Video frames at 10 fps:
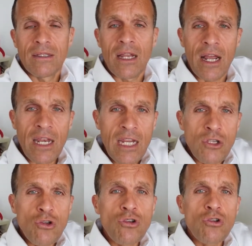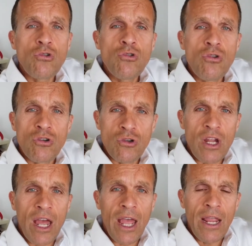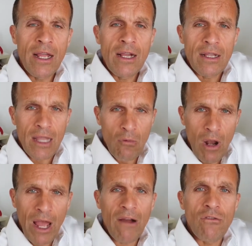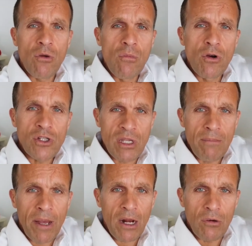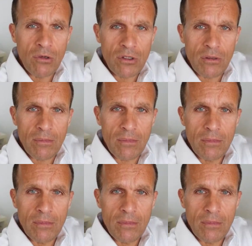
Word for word: that I need to do today that will have the most impact long term?